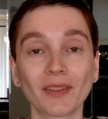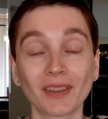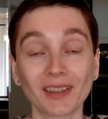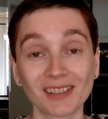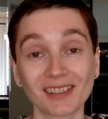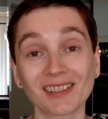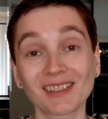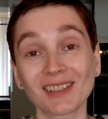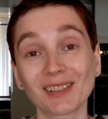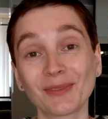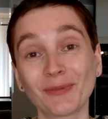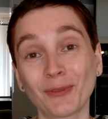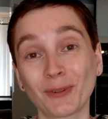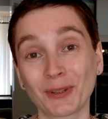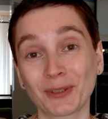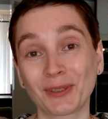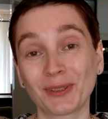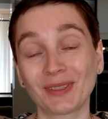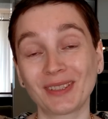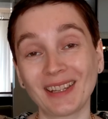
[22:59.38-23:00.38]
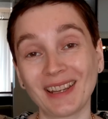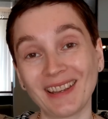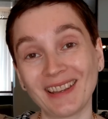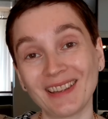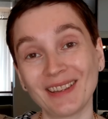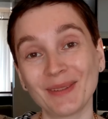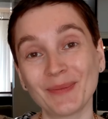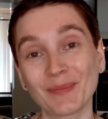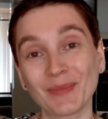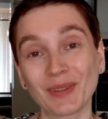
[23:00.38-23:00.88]
This is it for
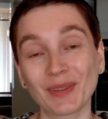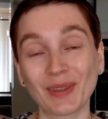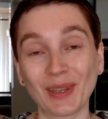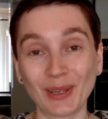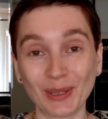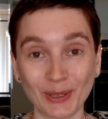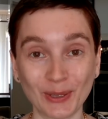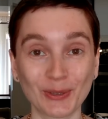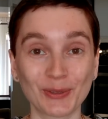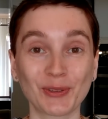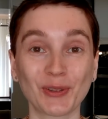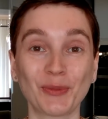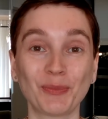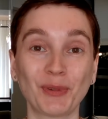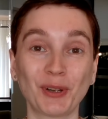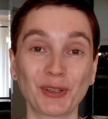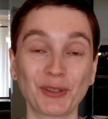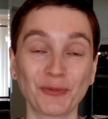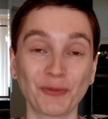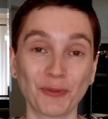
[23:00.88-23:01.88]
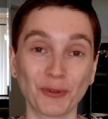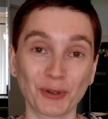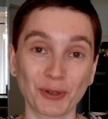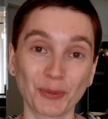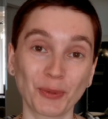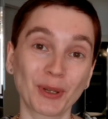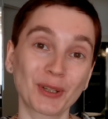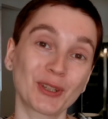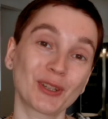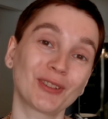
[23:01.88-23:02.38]
today. Thank you so much
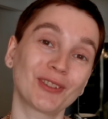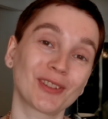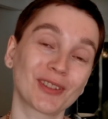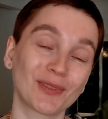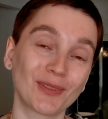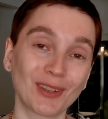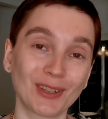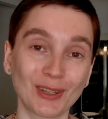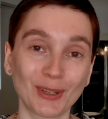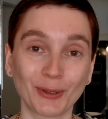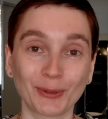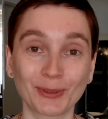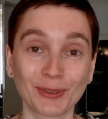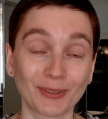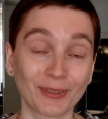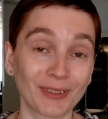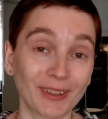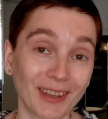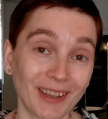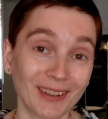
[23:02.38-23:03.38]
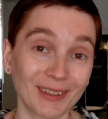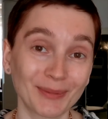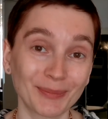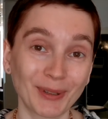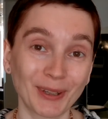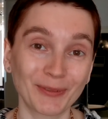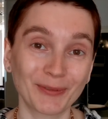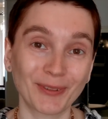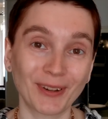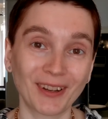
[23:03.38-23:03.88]
for watching this video till the end,
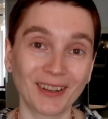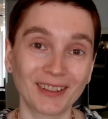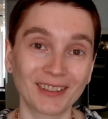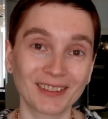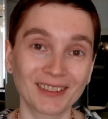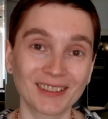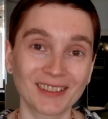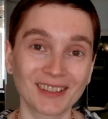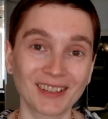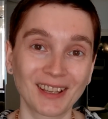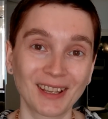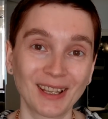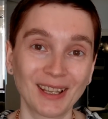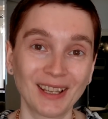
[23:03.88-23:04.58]
my friends.